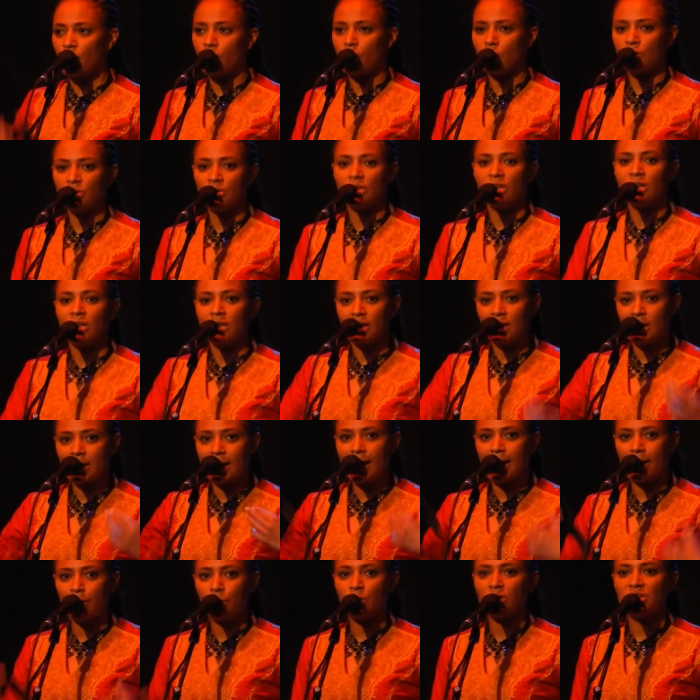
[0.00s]
culture, the
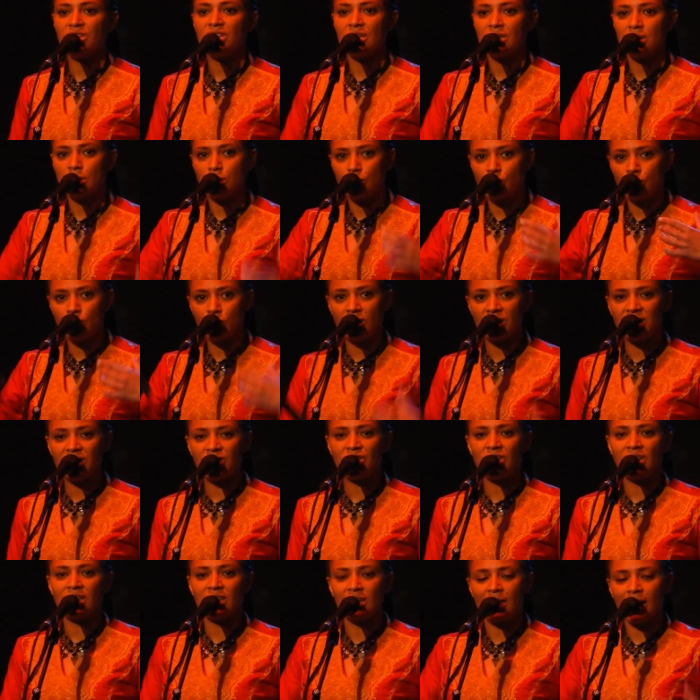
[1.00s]
languages, the
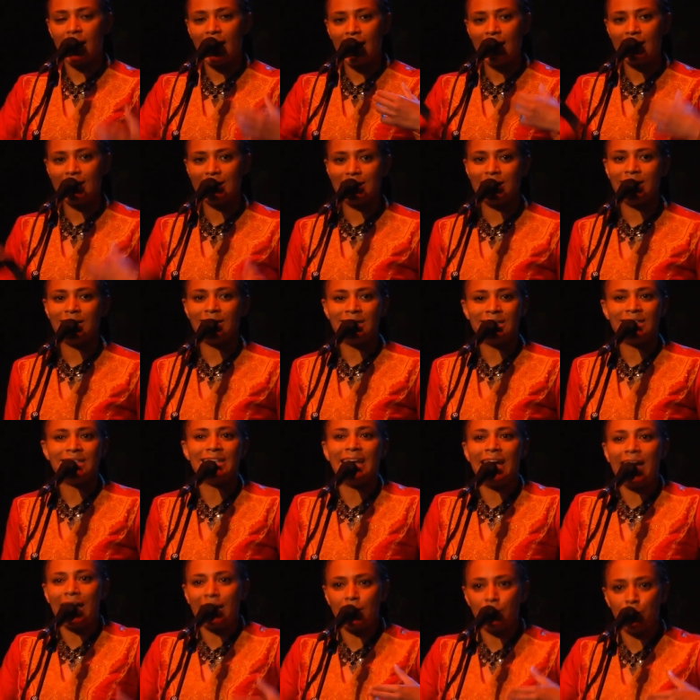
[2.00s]
tradition, the
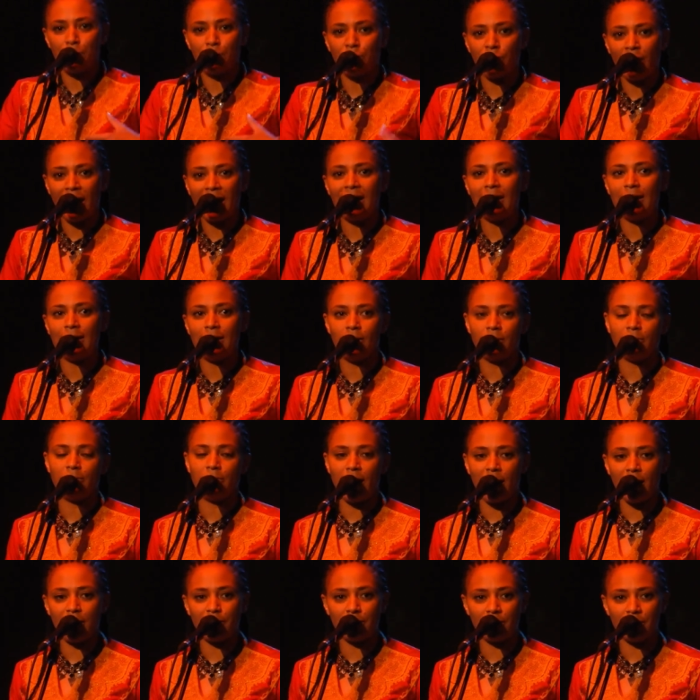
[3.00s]
identity, and pride of
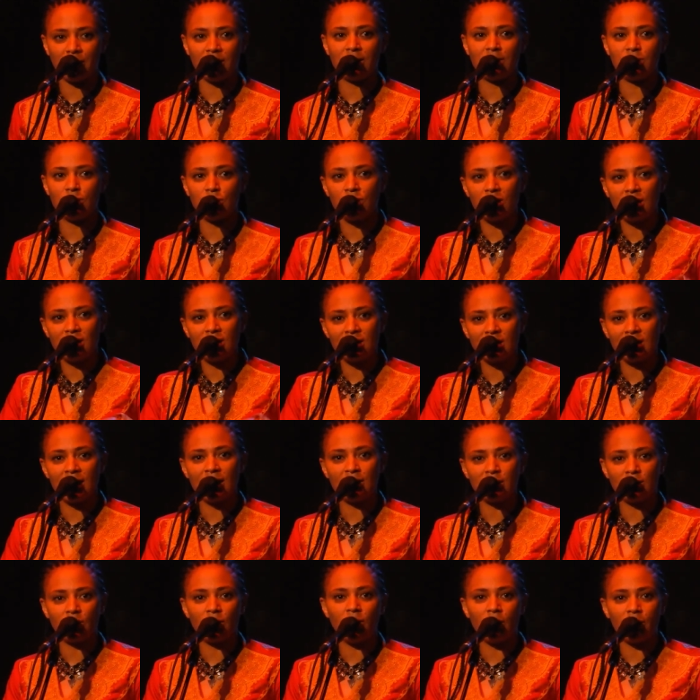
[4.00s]
Africans to the
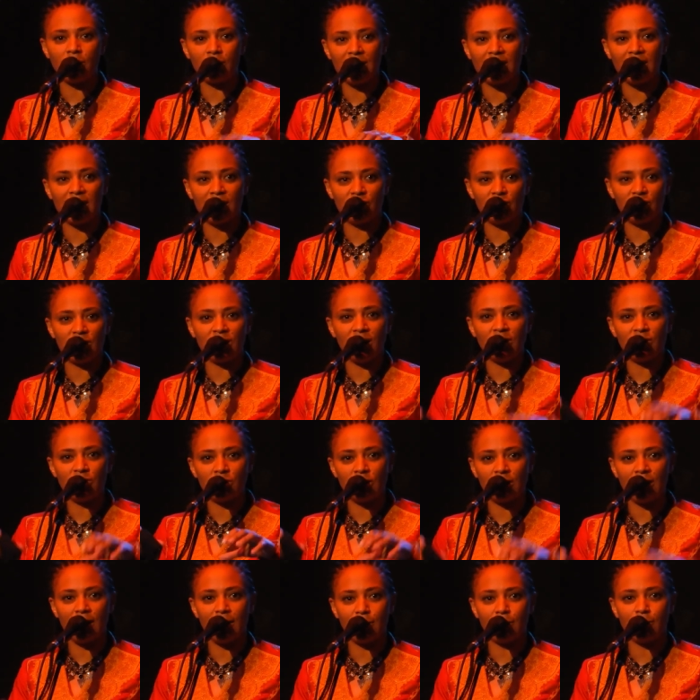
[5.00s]
center of the
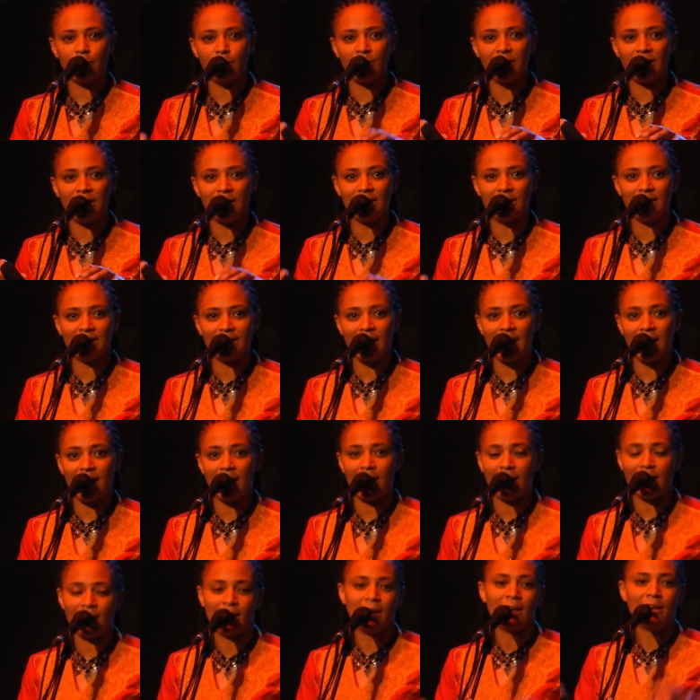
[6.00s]
education every
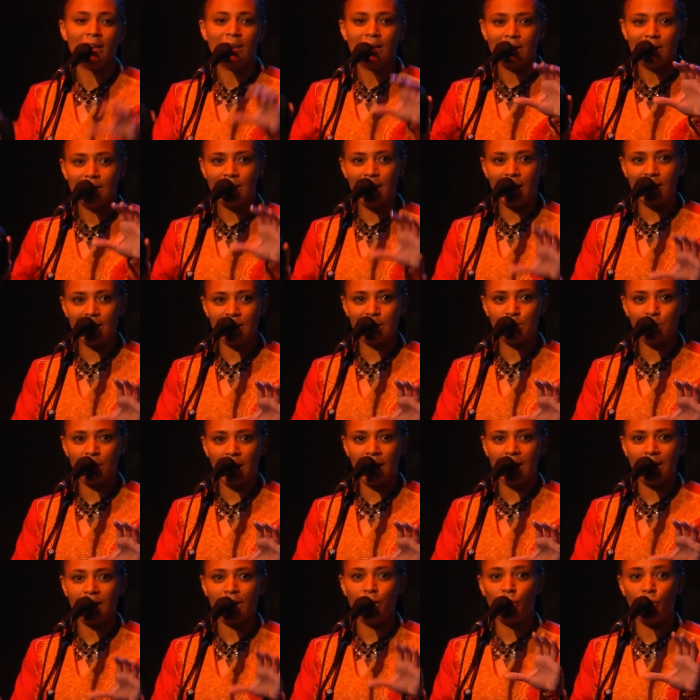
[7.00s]
day. That is
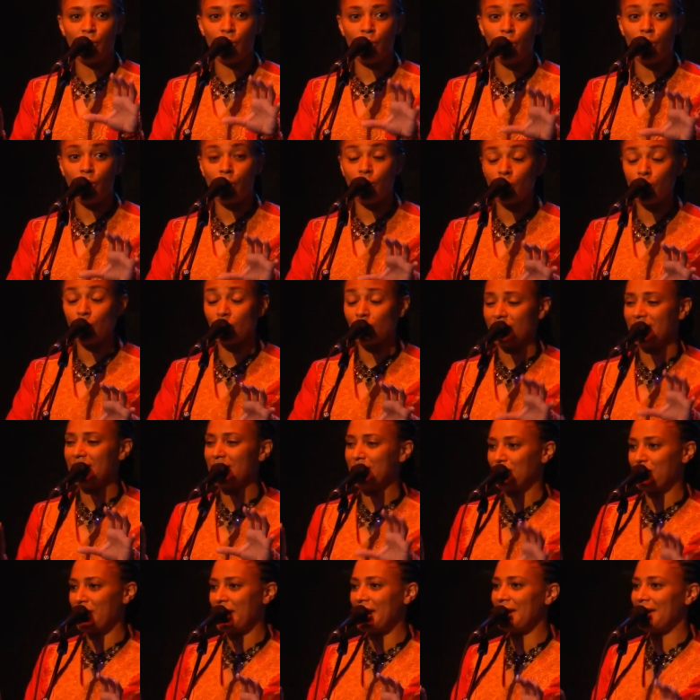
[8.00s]
my goal
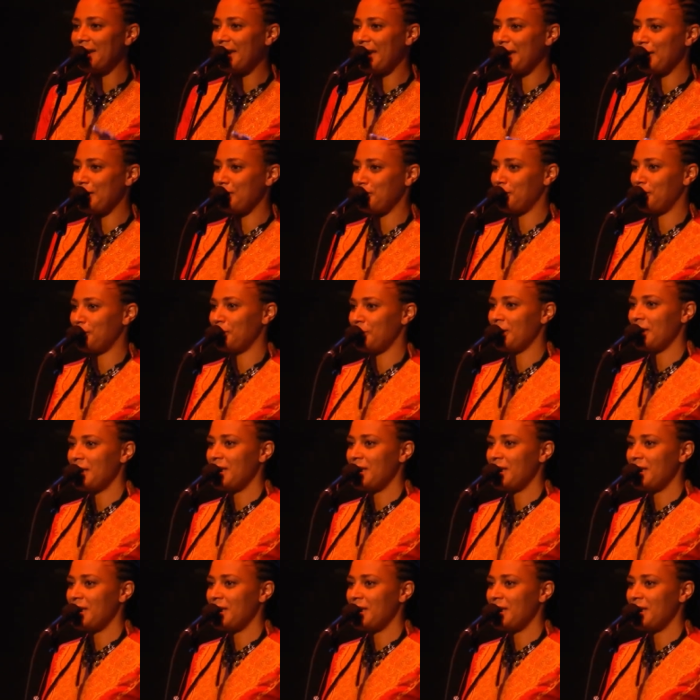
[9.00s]
in my life.